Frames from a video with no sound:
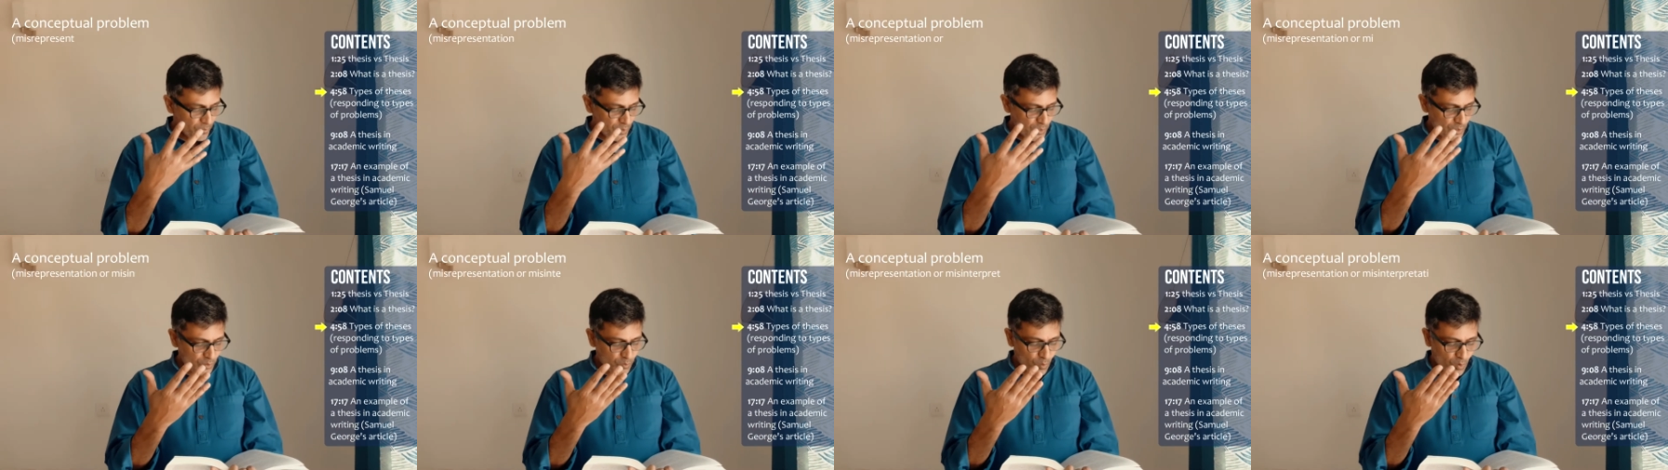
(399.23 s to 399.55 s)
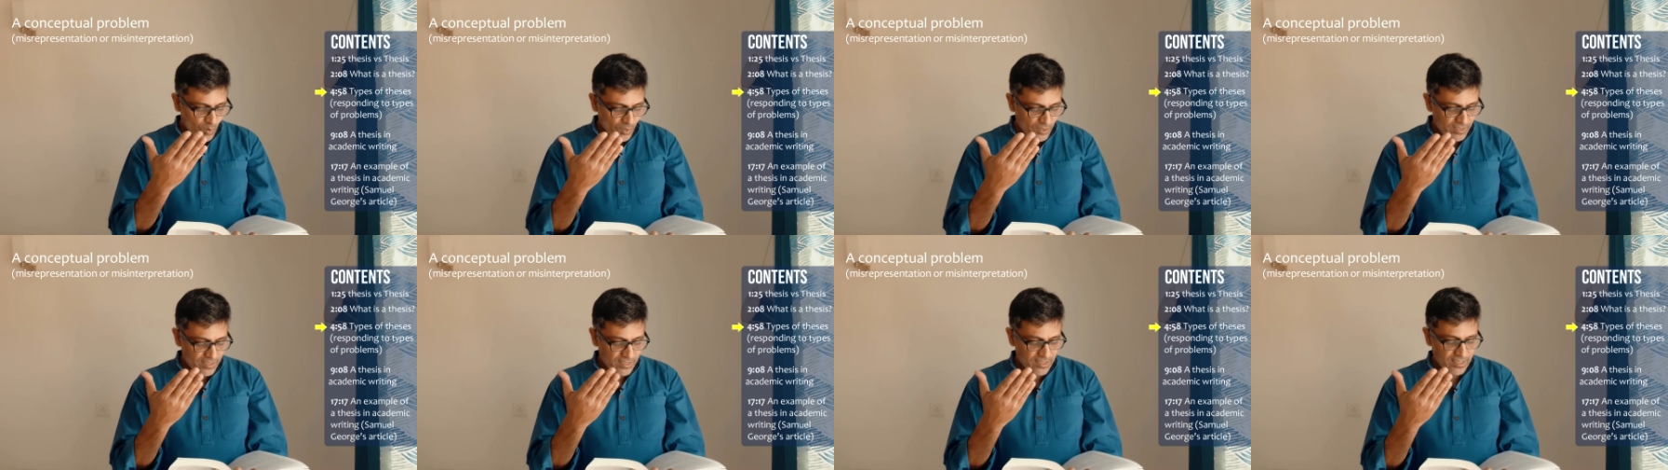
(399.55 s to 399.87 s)
which
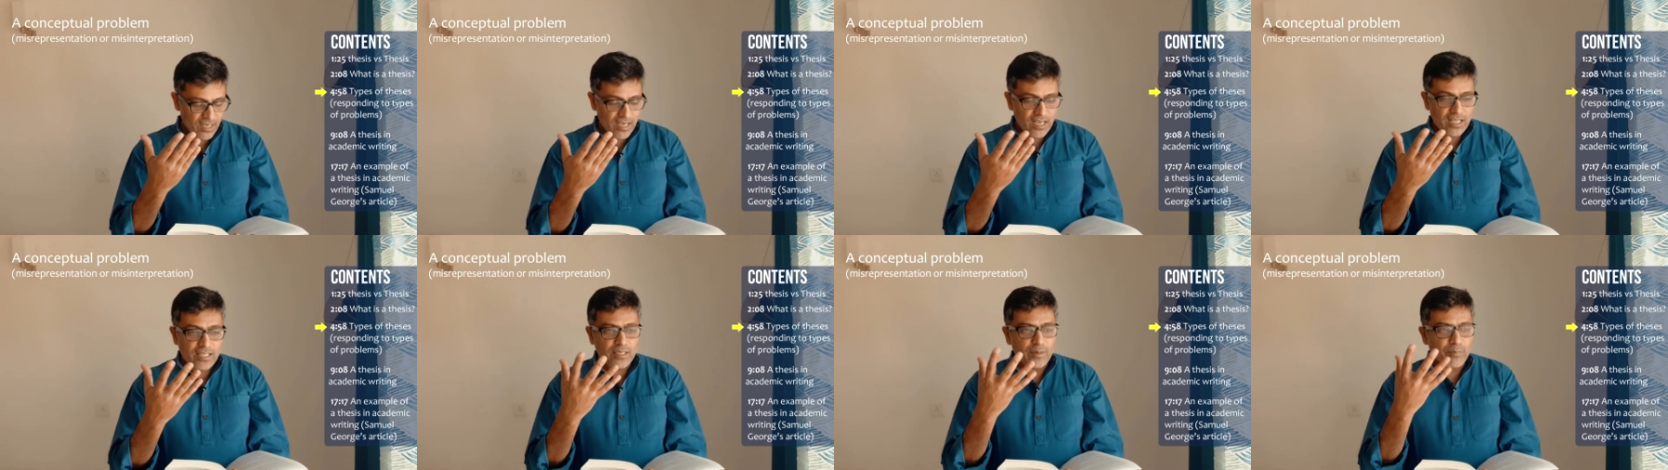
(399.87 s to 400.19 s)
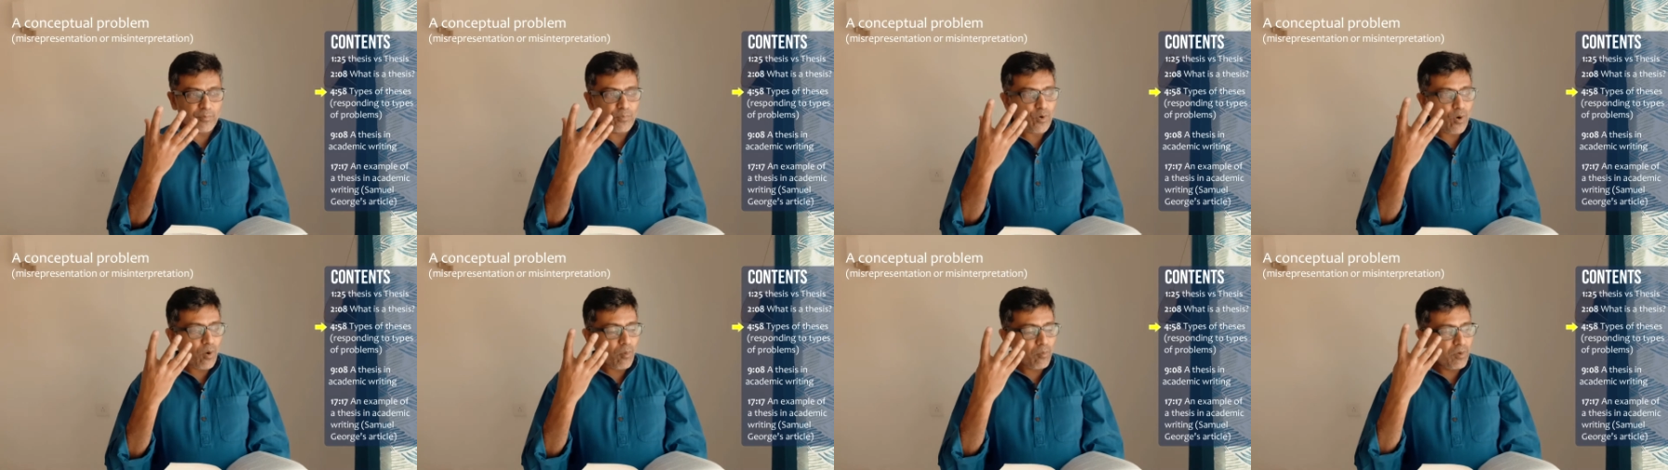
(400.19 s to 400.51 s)
was the
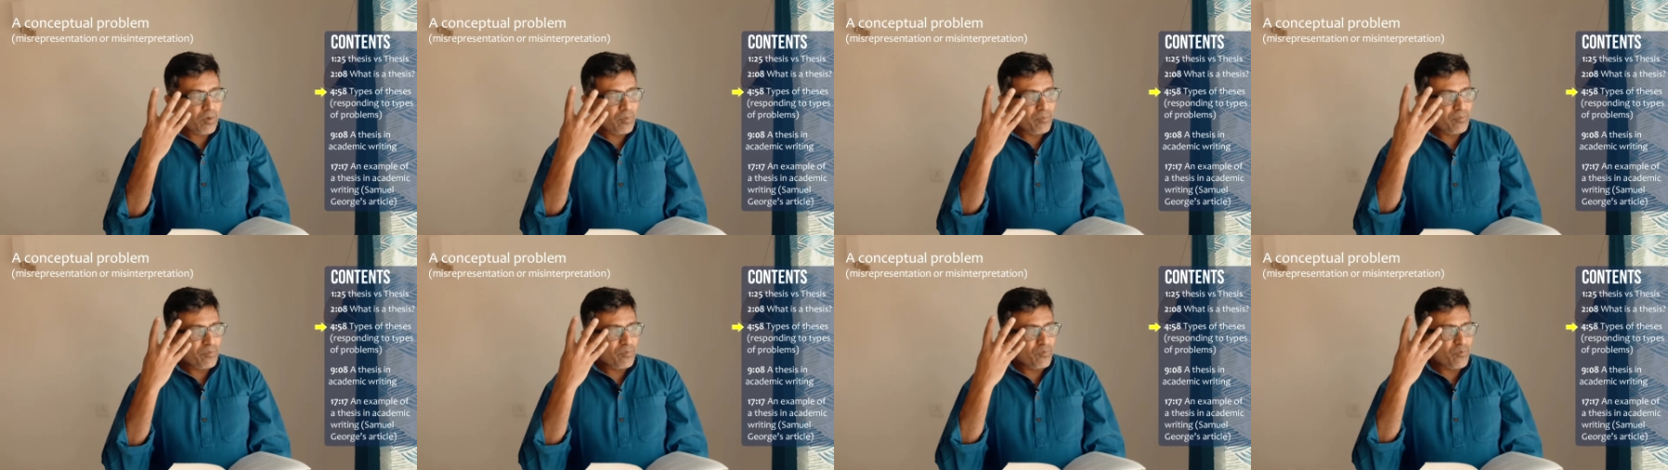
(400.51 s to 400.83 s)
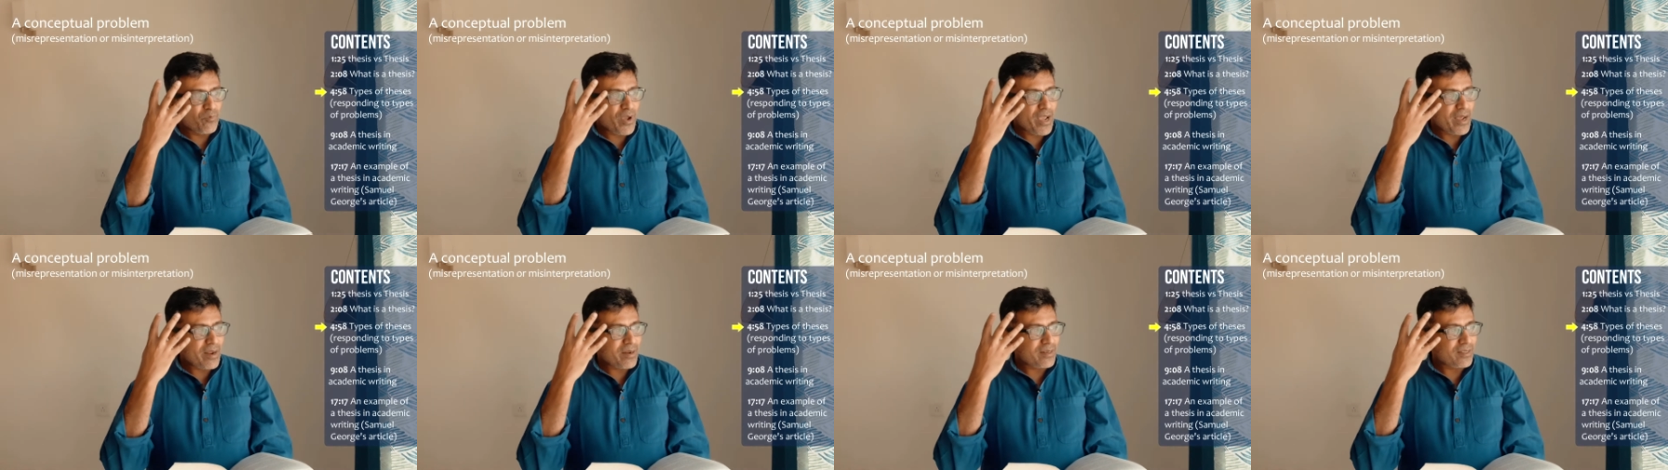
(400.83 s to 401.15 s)
problem
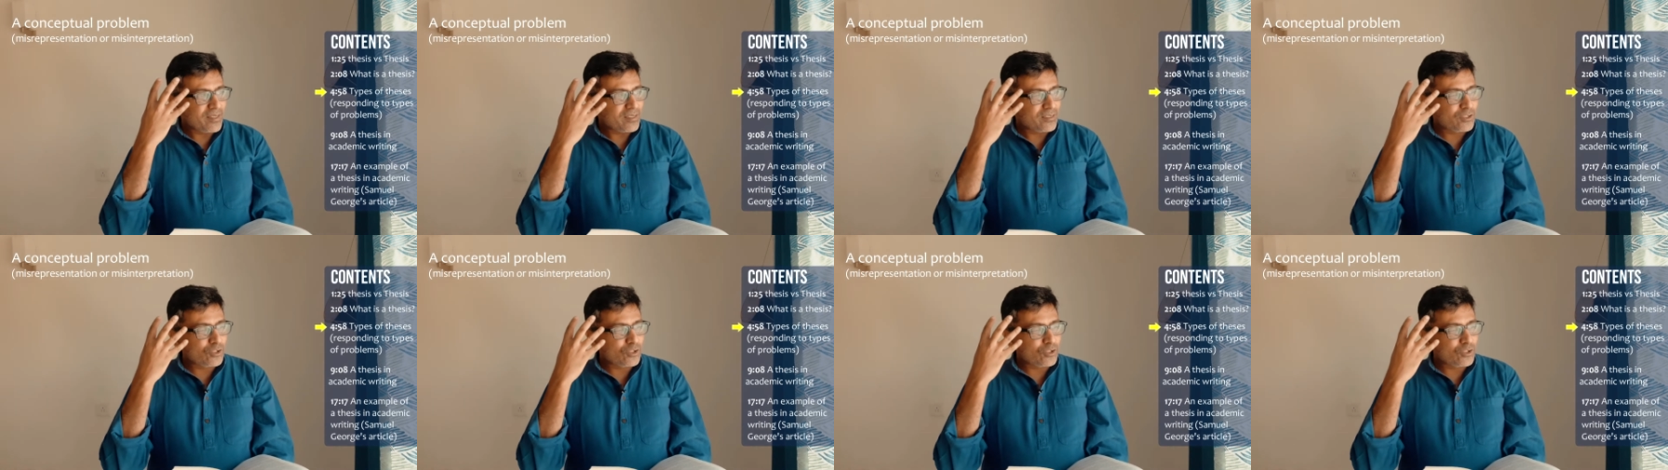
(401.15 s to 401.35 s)
where